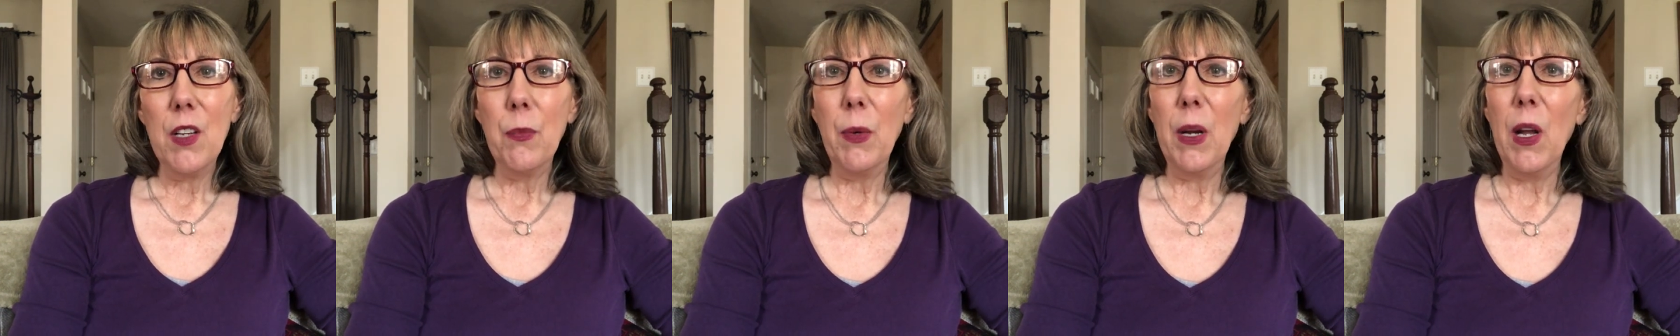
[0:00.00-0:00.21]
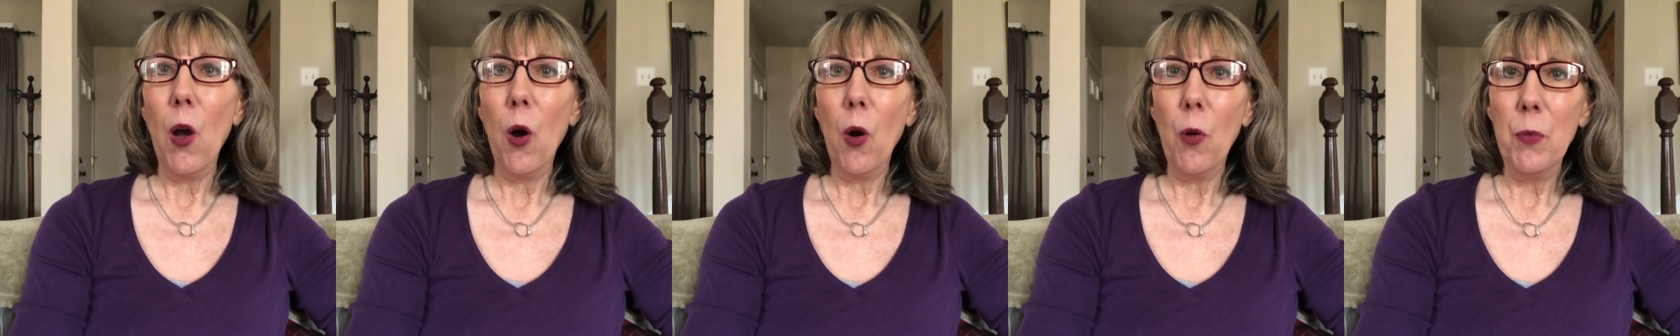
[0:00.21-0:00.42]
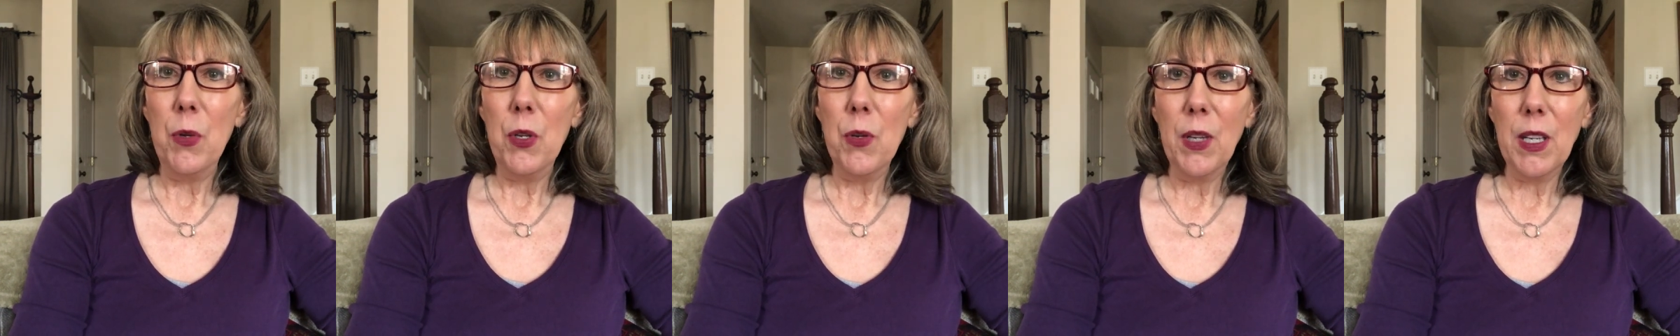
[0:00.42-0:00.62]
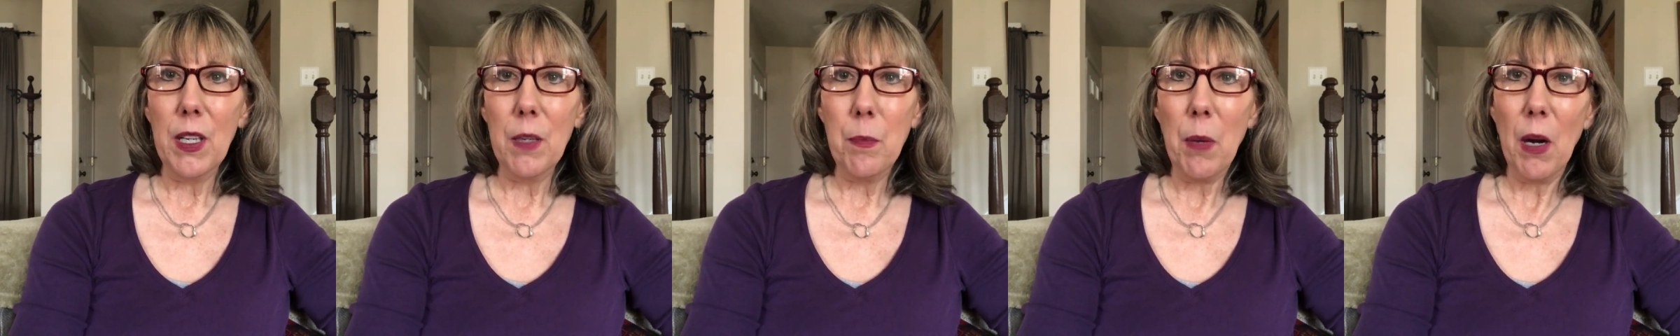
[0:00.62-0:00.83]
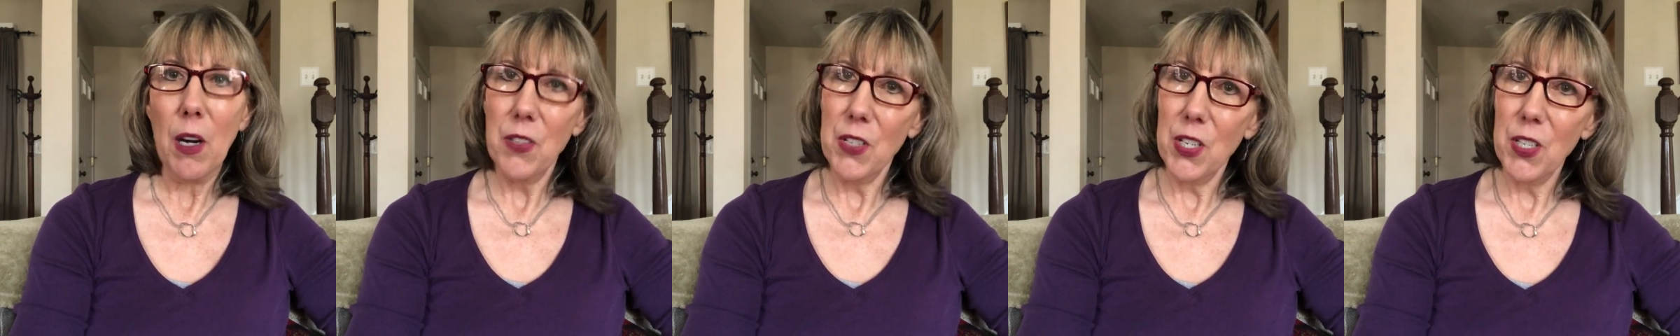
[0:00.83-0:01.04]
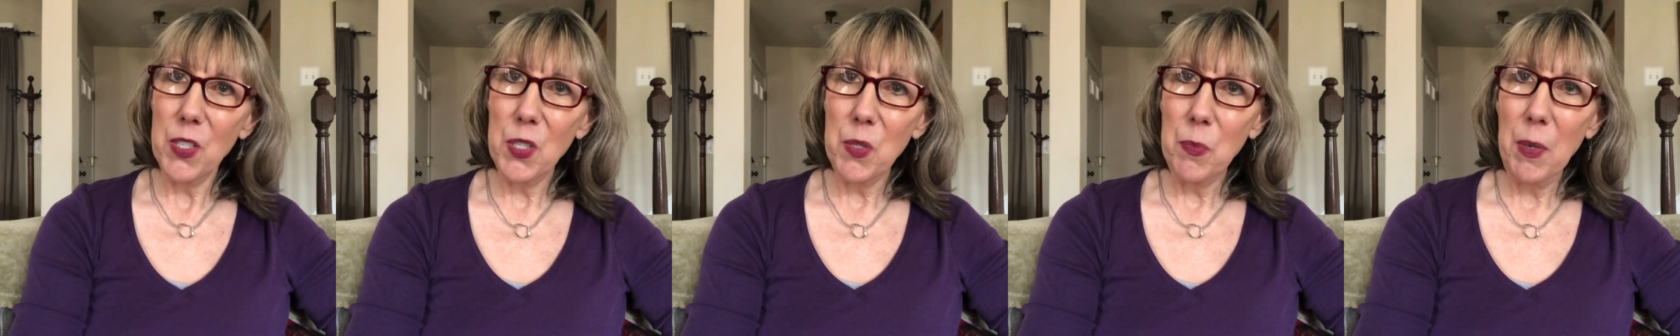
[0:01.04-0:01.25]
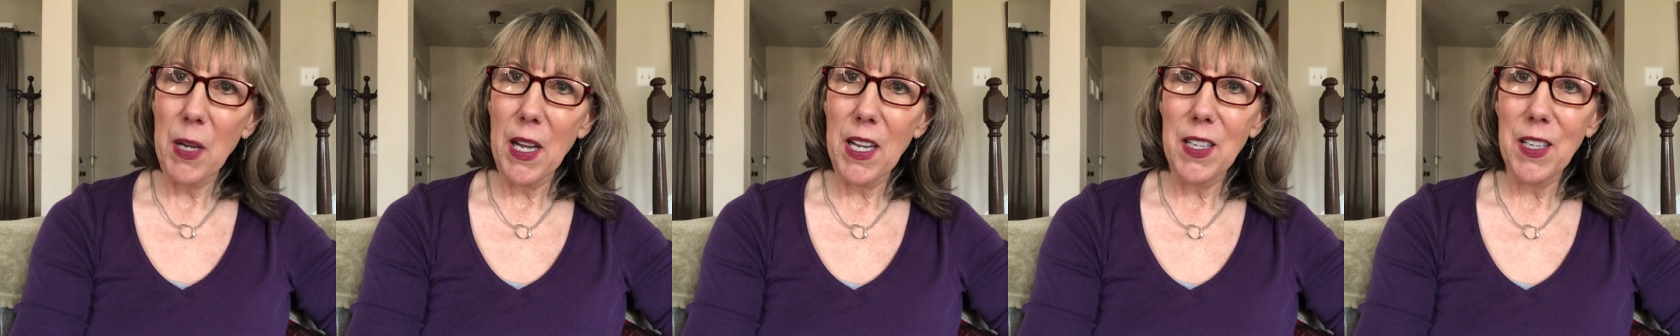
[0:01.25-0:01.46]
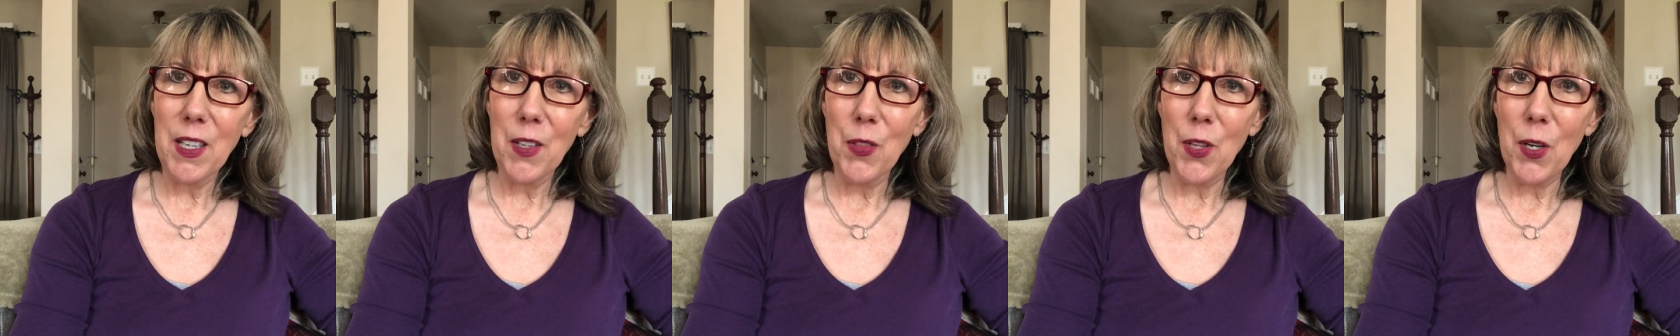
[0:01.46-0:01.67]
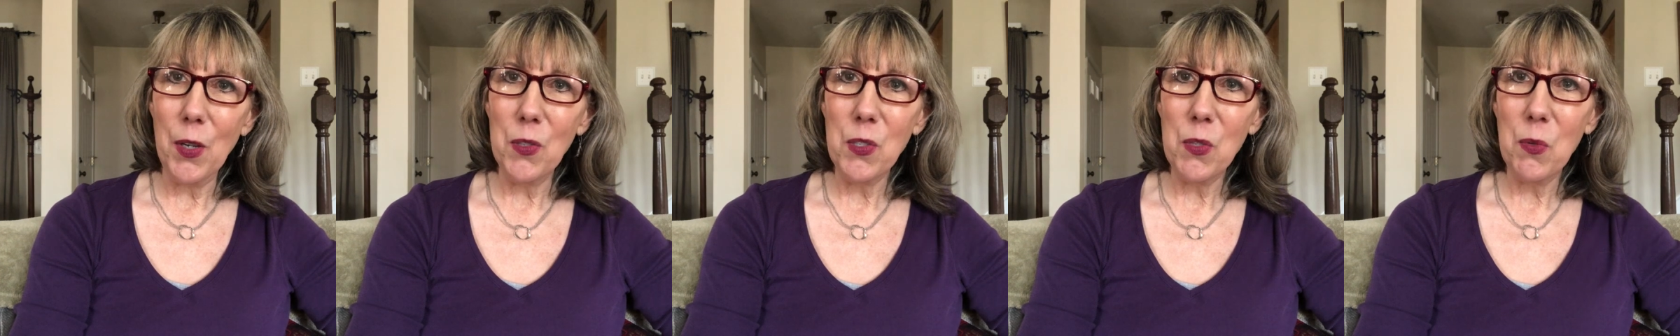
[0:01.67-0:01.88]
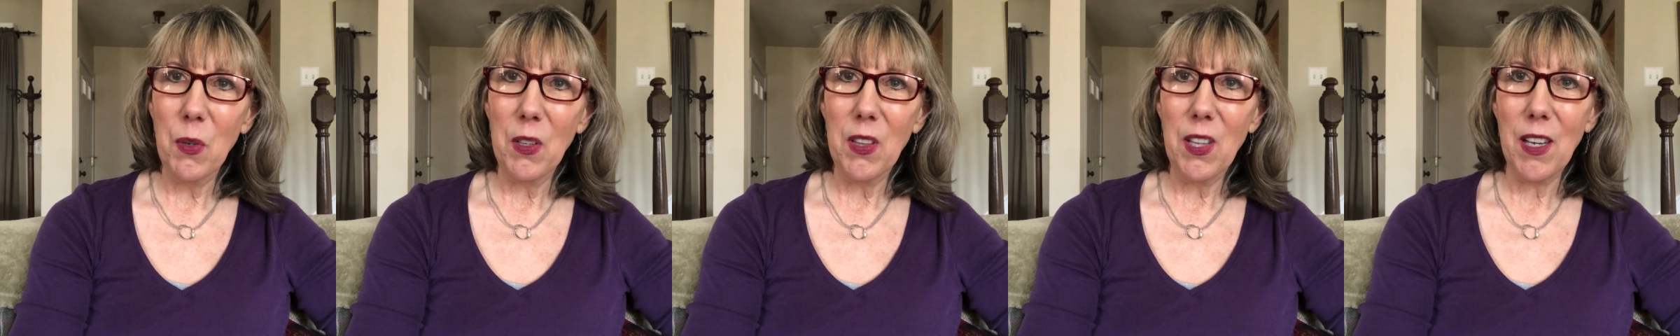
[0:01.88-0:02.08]
We hope you can participate in
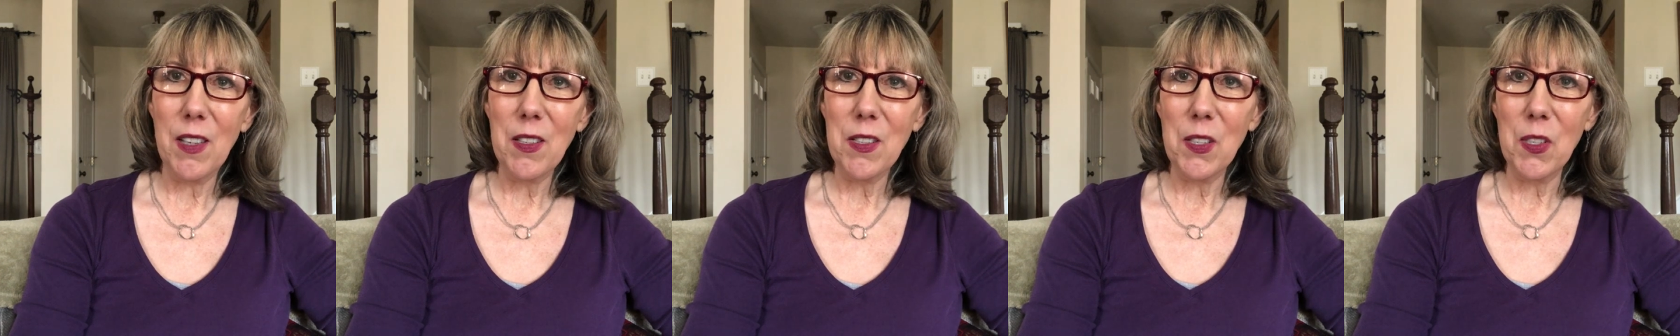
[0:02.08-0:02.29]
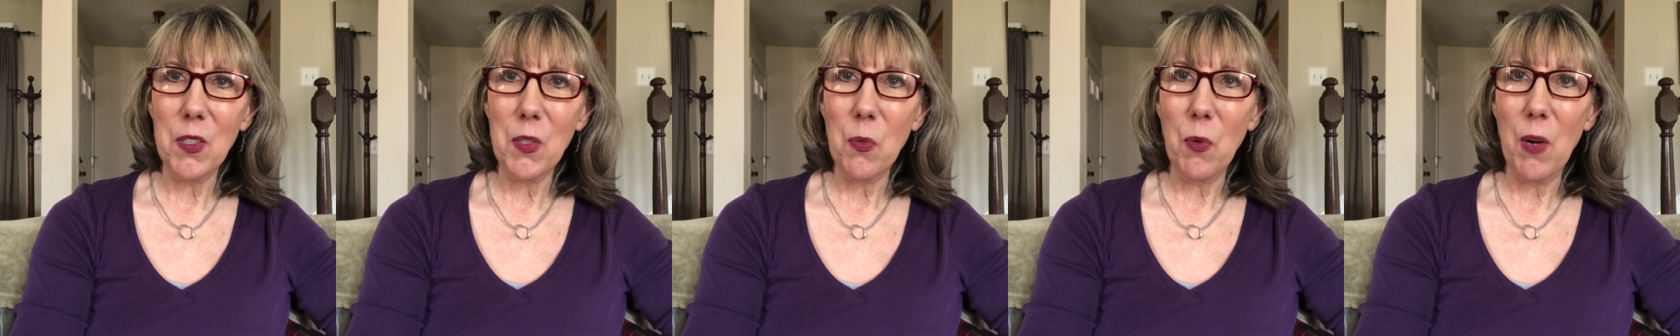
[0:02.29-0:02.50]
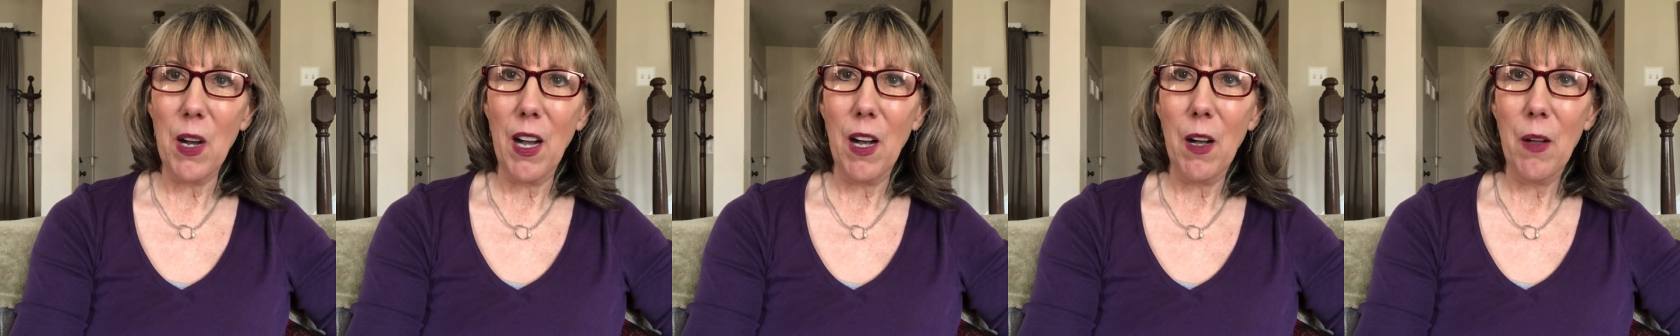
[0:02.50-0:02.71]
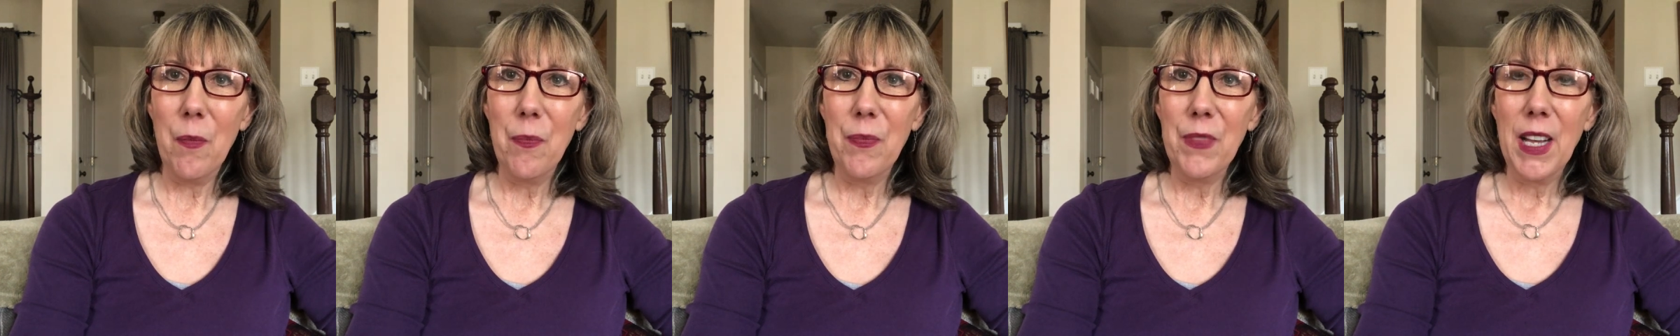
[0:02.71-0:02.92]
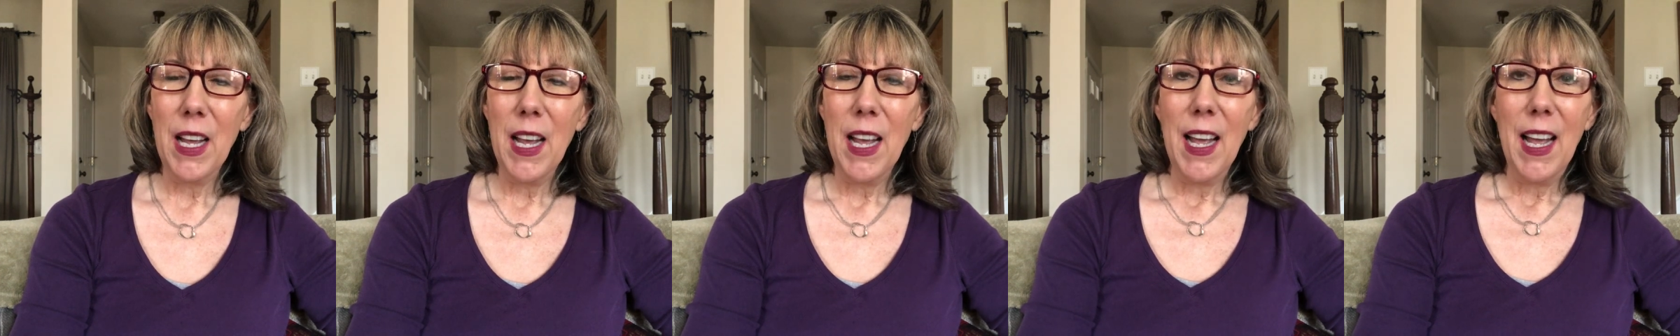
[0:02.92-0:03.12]
those with us as well.